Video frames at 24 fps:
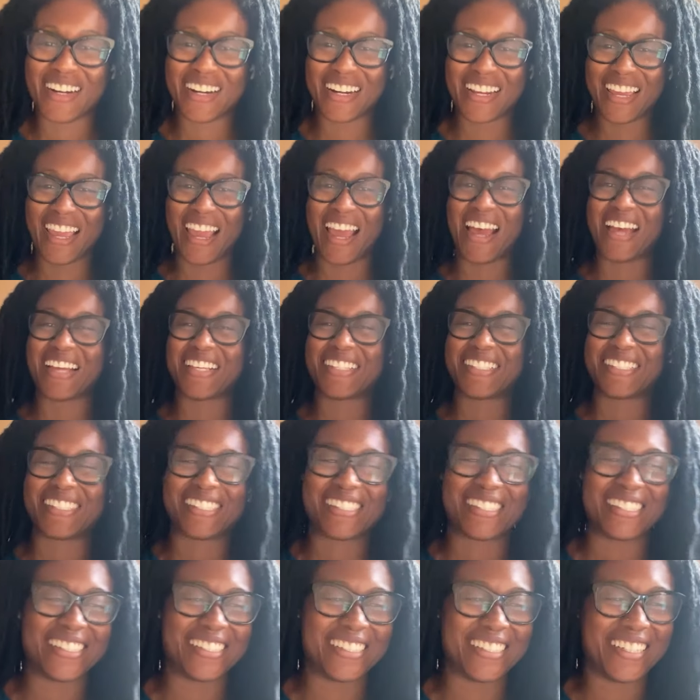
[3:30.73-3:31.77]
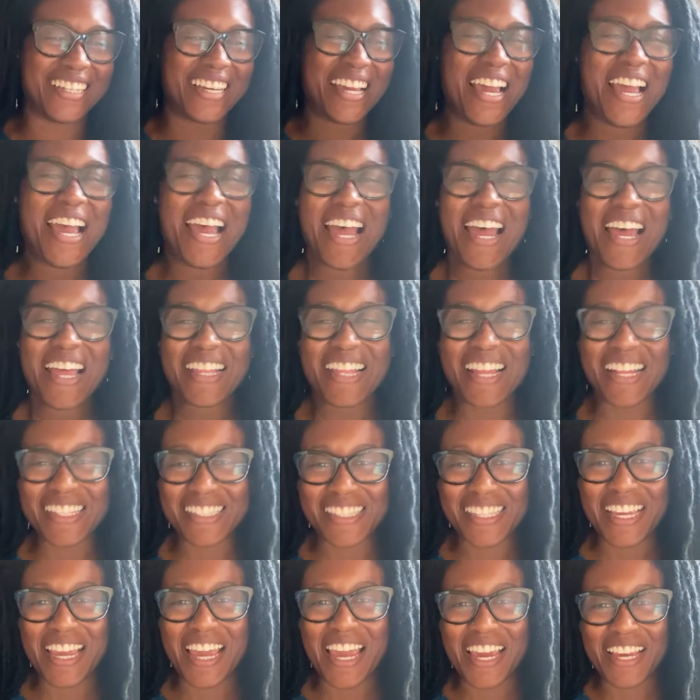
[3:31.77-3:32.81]
Yes, that's
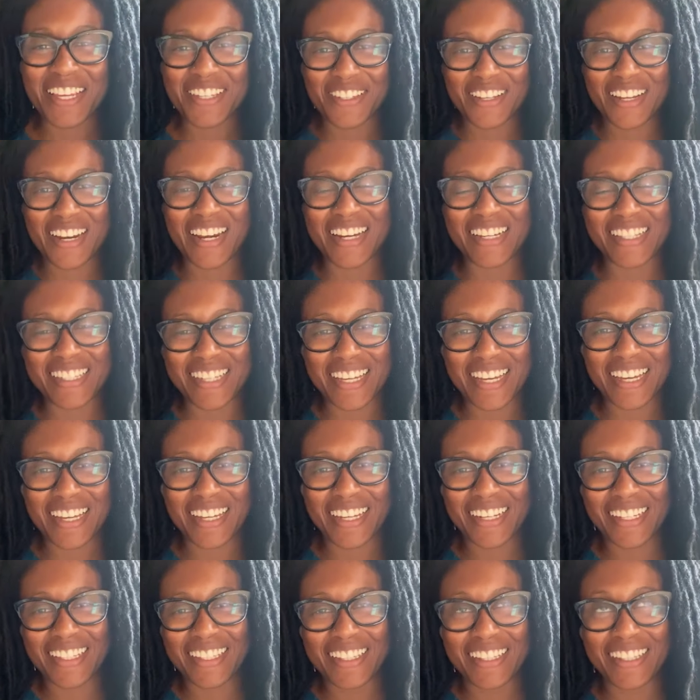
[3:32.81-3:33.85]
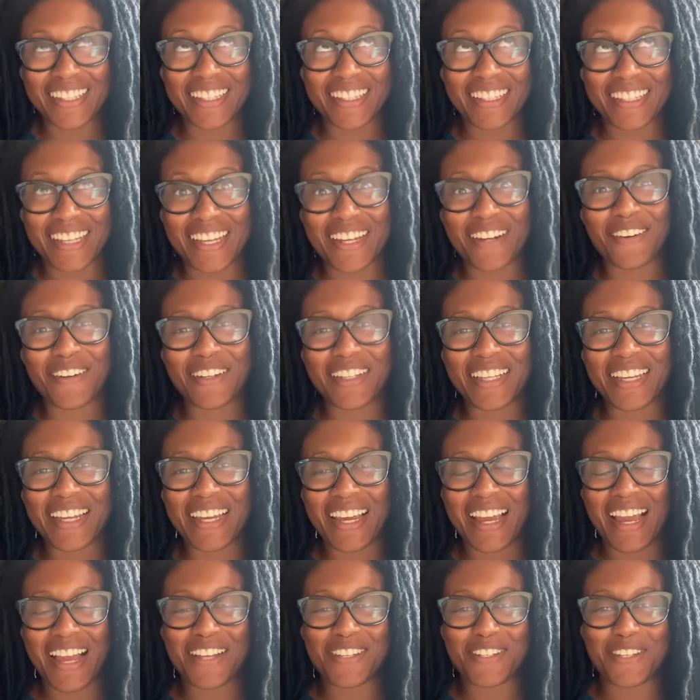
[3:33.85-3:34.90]
the age that I did.
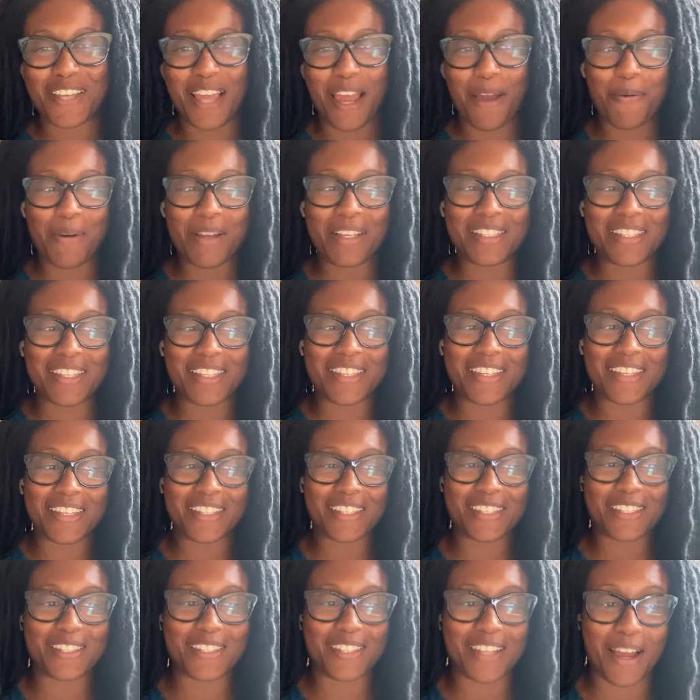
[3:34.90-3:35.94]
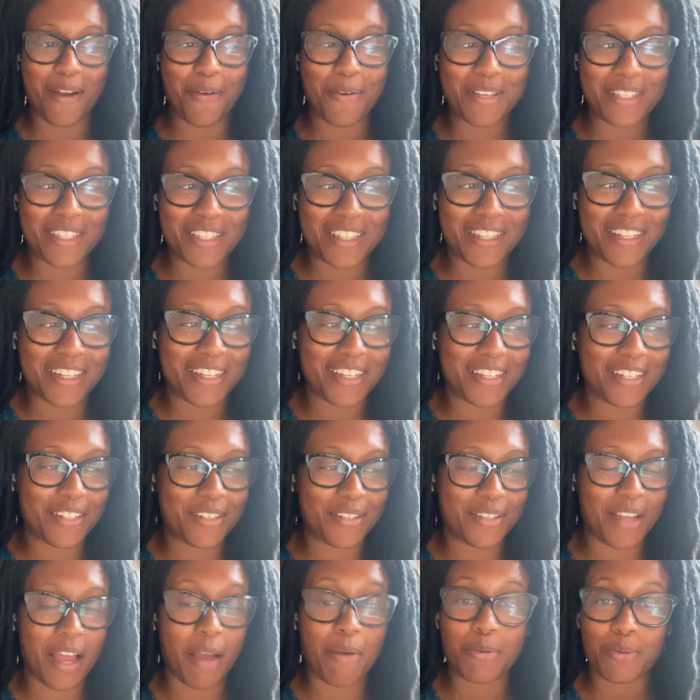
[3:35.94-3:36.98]
Literally, I just I went to this. I went to
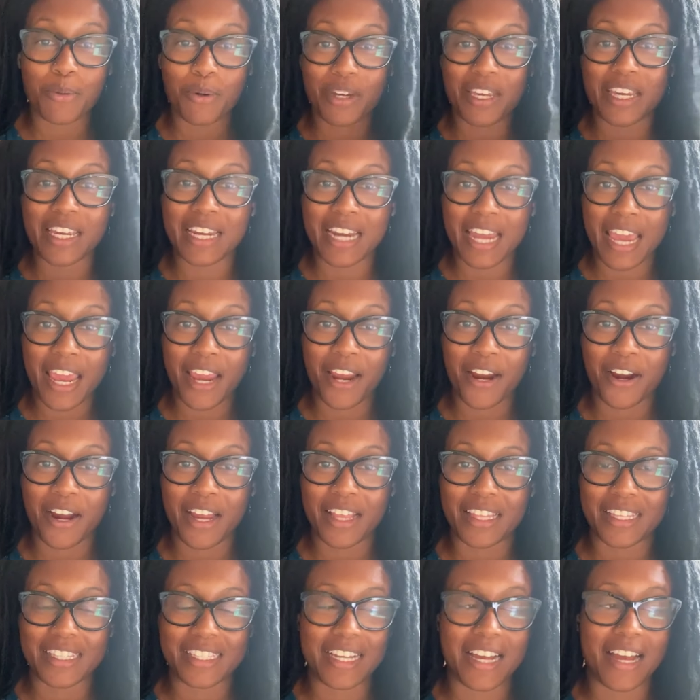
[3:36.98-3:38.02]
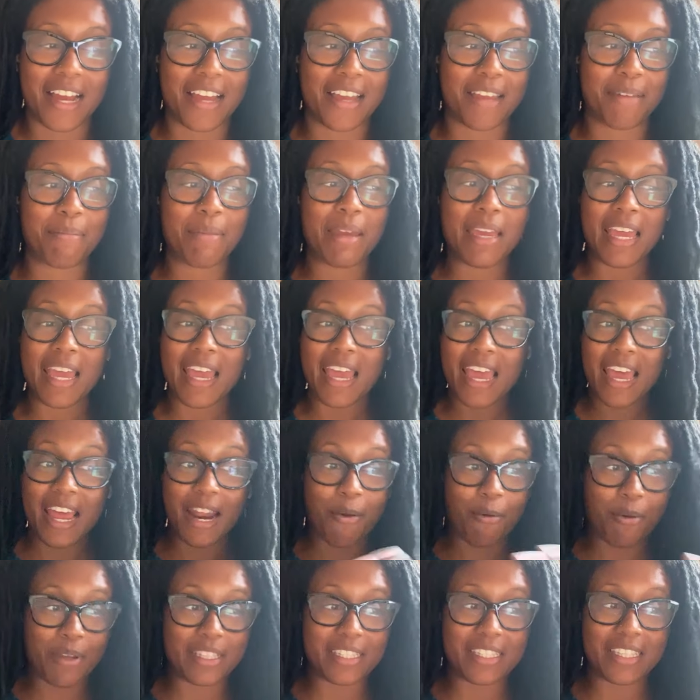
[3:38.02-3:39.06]
the. I was working in hair at the time, and I
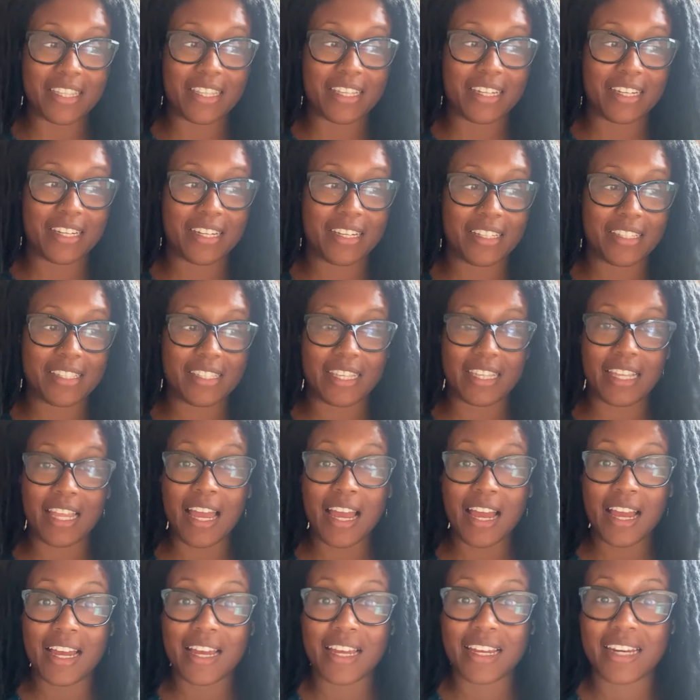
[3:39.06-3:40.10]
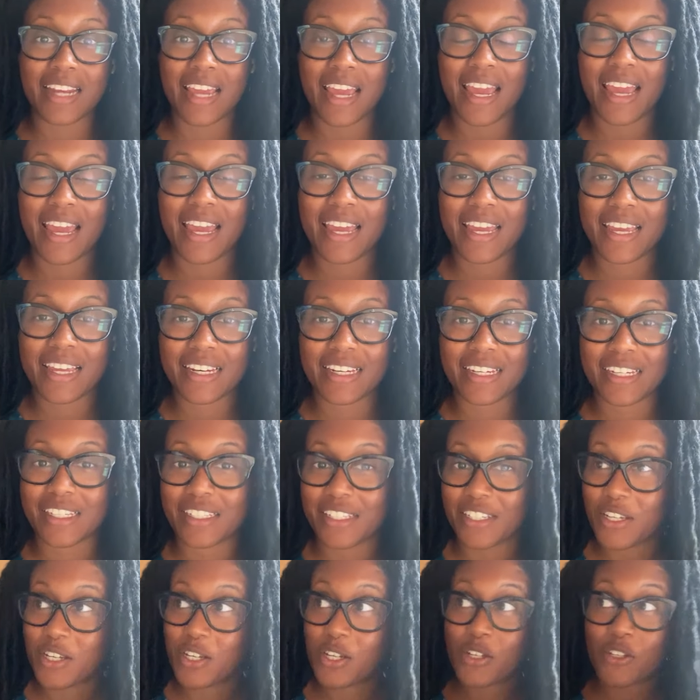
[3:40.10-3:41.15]
went to the salon and
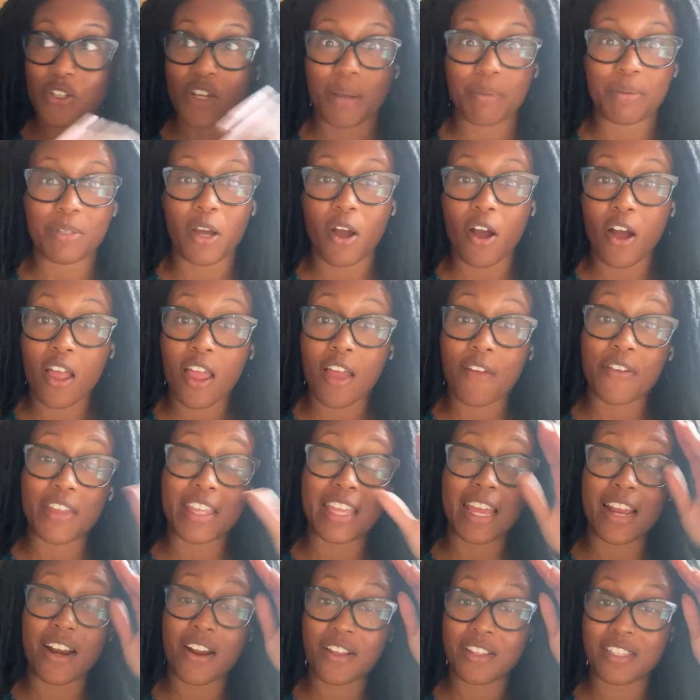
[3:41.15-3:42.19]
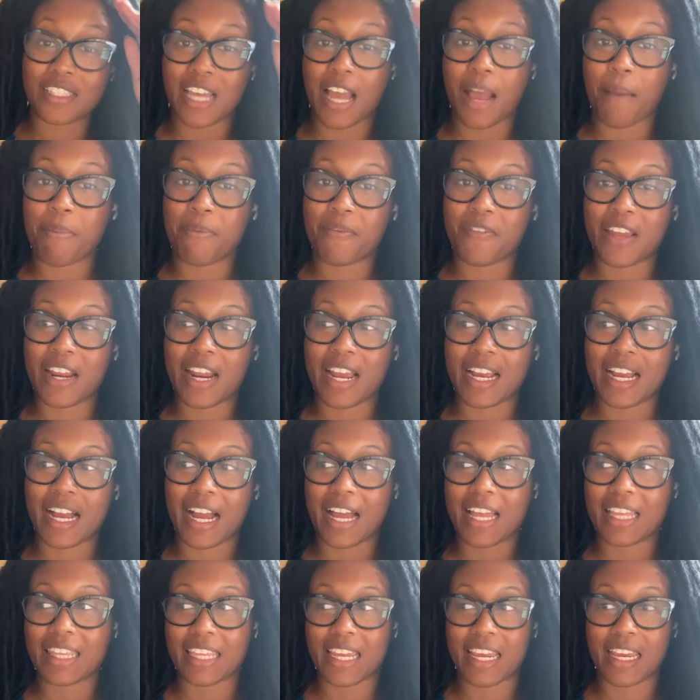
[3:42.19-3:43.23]
chopped it all off. And then on top of it, I
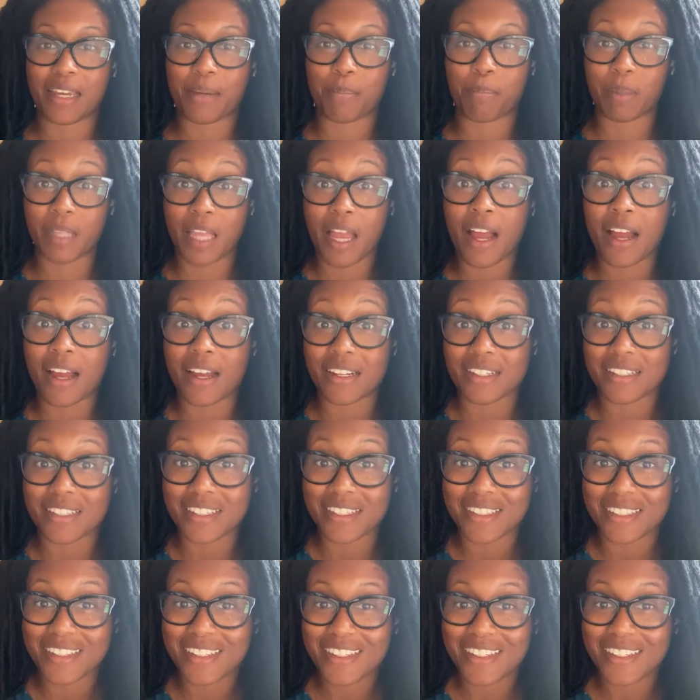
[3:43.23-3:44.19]
got like blonde.